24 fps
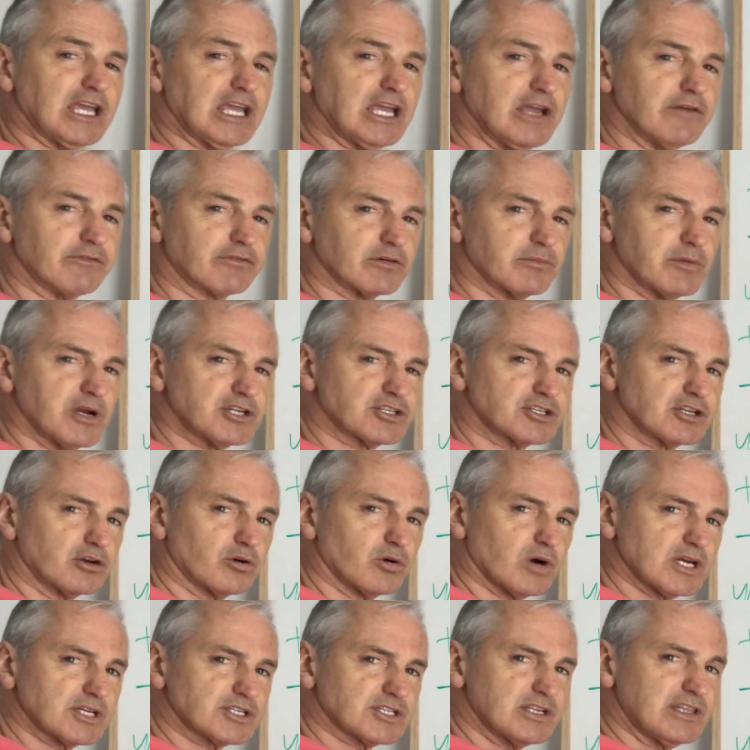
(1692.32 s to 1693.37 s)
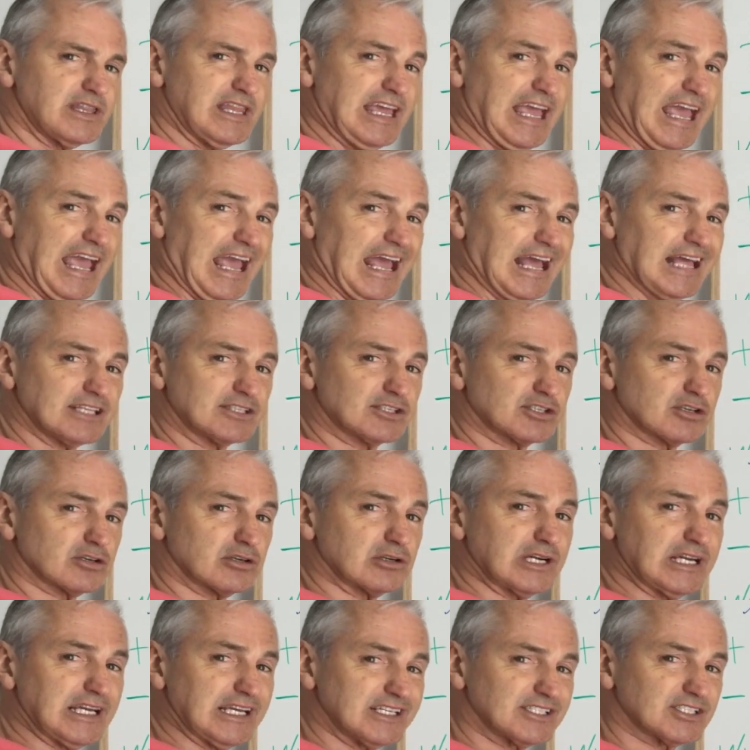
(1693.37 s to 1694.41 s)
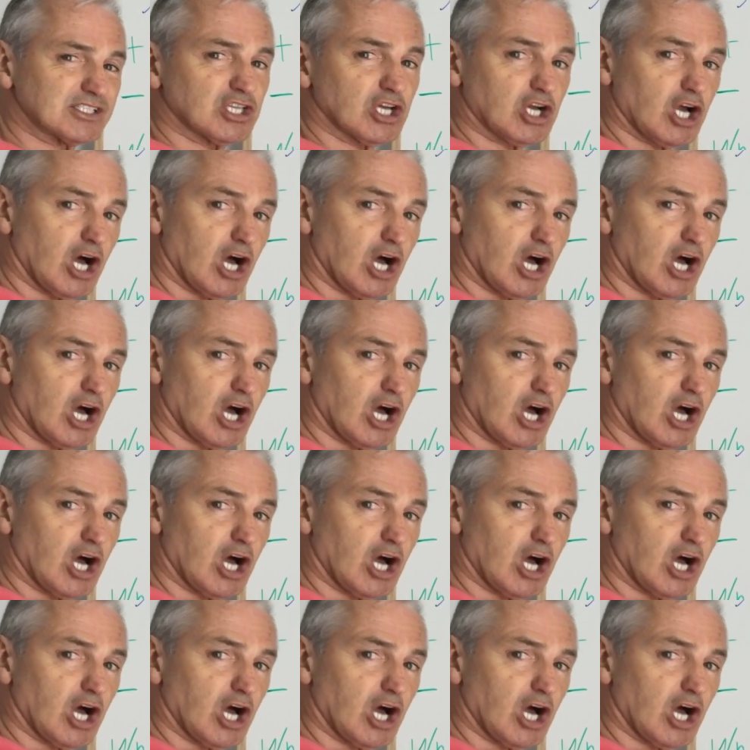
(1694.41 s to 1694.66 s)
Information question, the answer is the